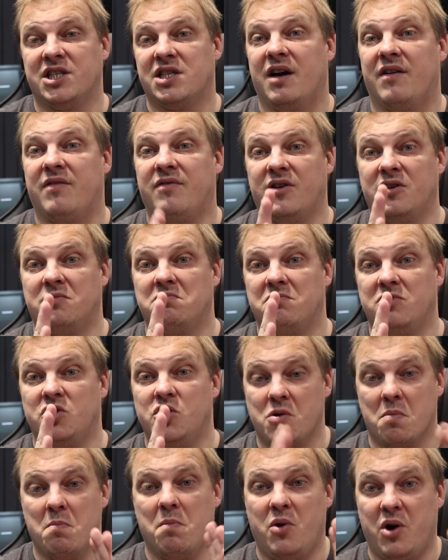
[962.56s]
of stuff
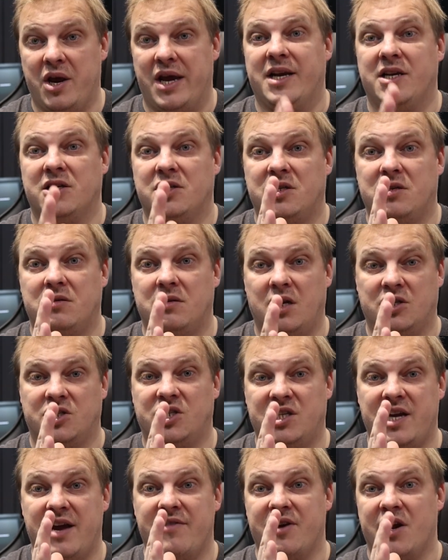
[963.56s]
you can put in as
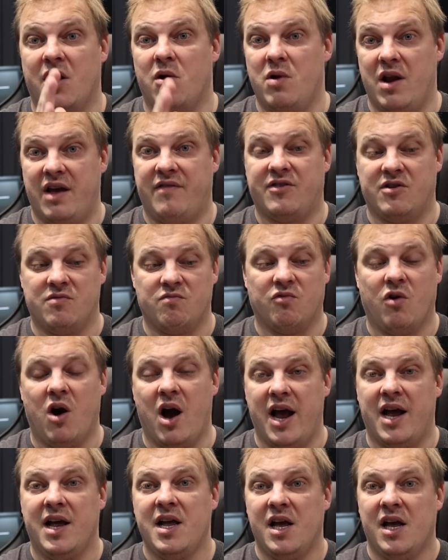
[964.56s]
stereo left and
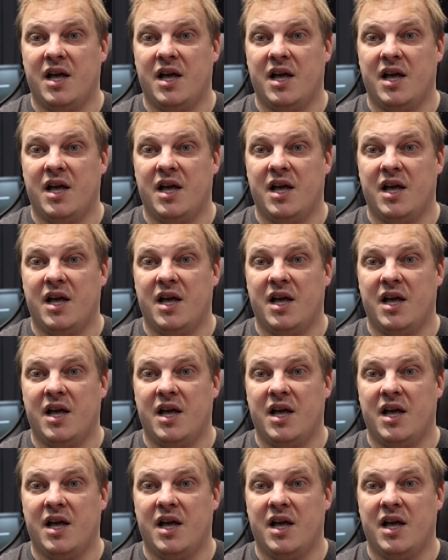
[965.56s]
right.